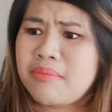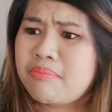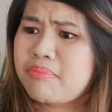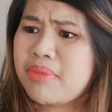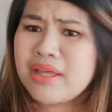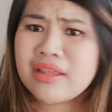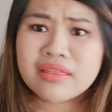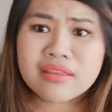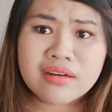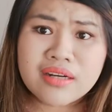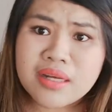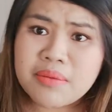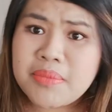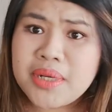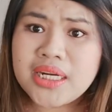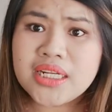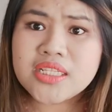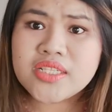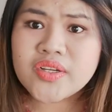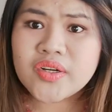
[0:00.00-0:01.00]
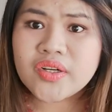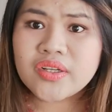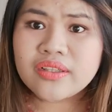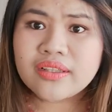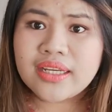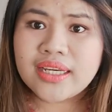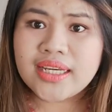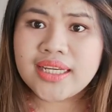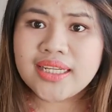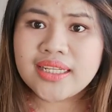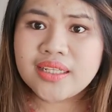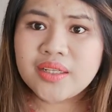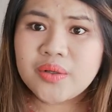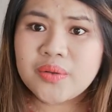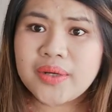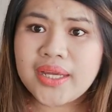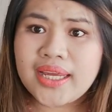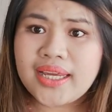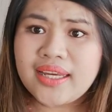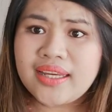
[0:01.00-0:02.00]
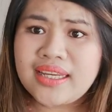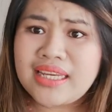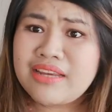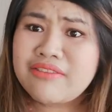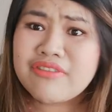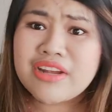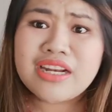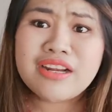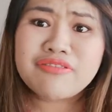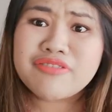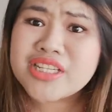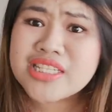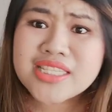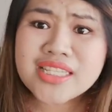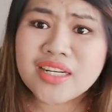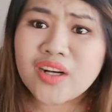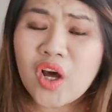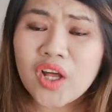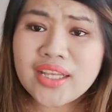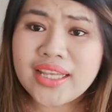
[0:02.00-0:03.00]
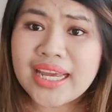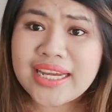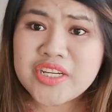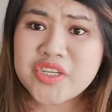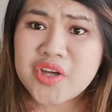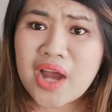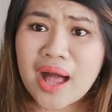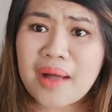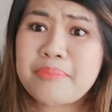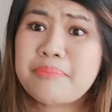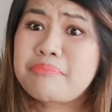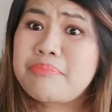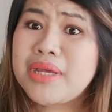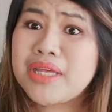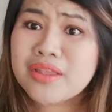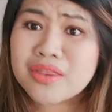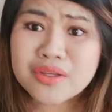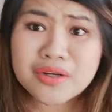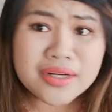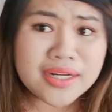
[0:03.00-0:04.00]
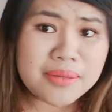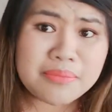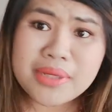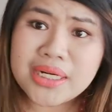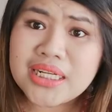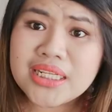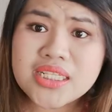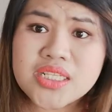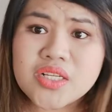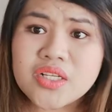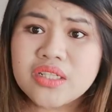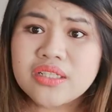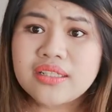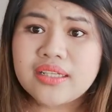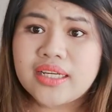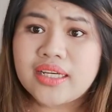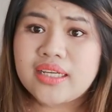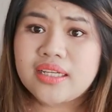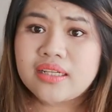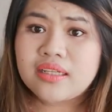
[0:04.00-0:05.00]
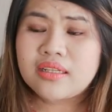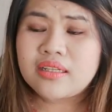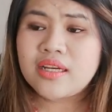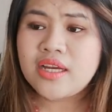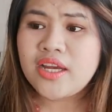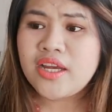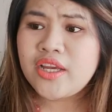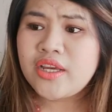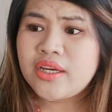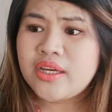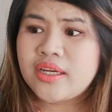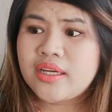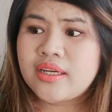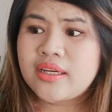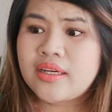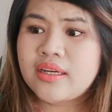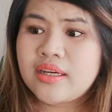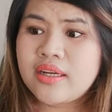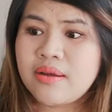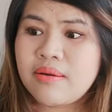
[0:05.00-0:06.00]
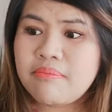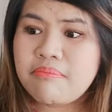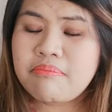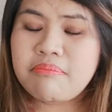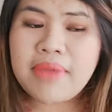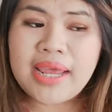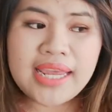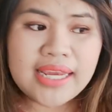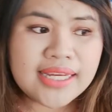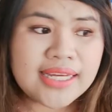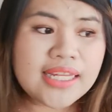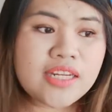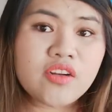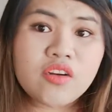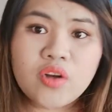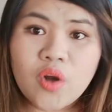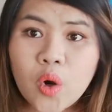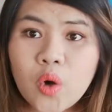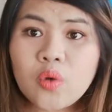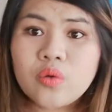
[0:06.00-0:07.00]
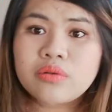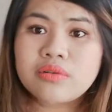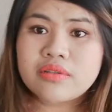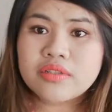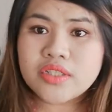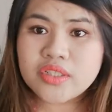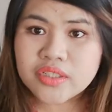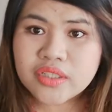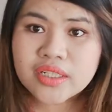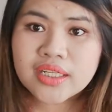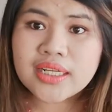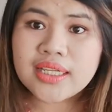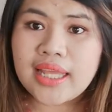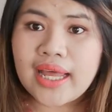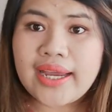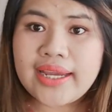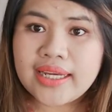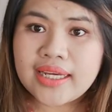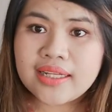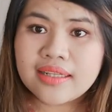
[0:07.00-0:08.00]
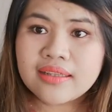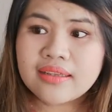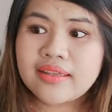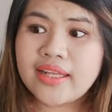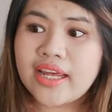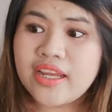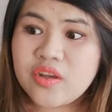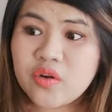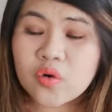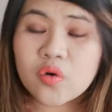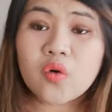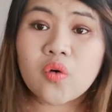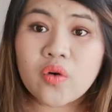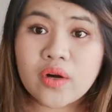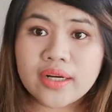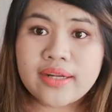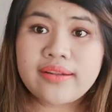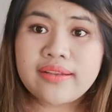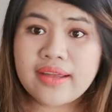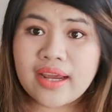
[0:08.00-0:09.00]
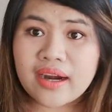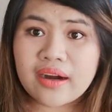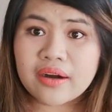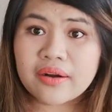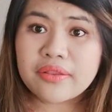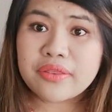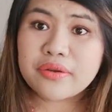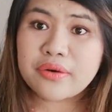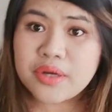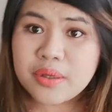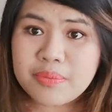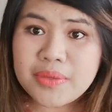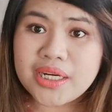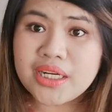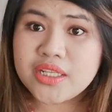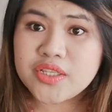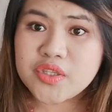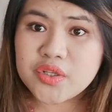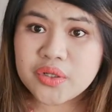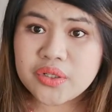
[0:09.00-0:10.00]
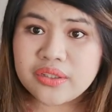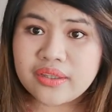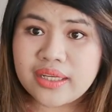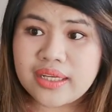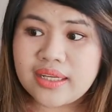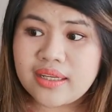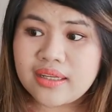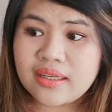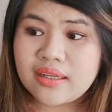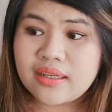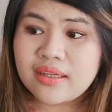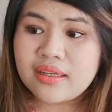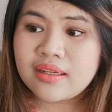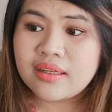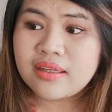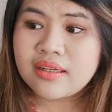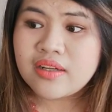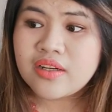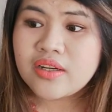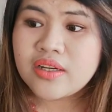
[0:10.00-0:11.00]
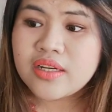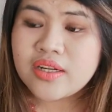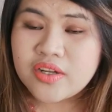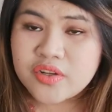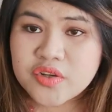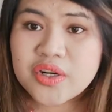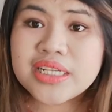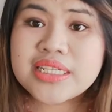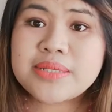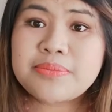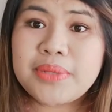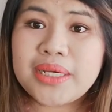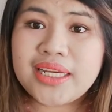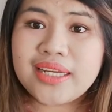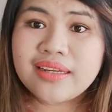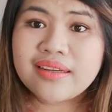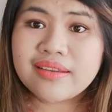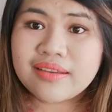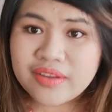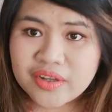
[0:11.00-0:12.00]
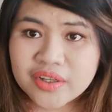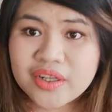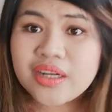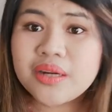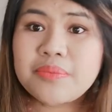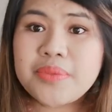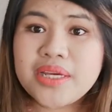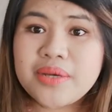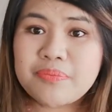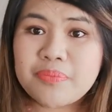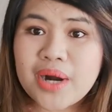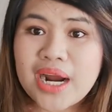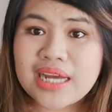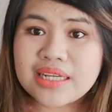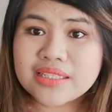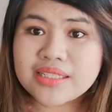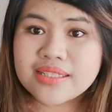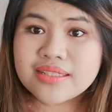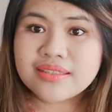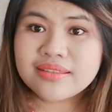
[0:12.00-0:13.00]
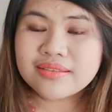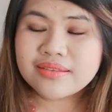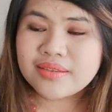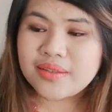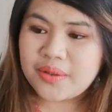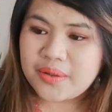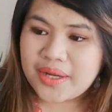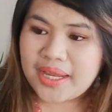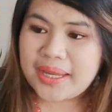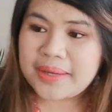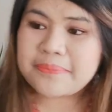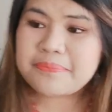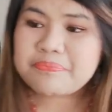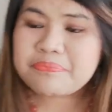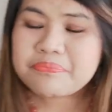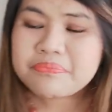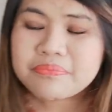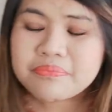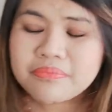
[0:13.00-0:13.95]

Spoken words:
Be 30 minutes early, okay? Even if it's an online job, be 30 minutes early. Make it known to your client that you're already there 30 minutes early. And trust me, they're gonna be impressed, okay?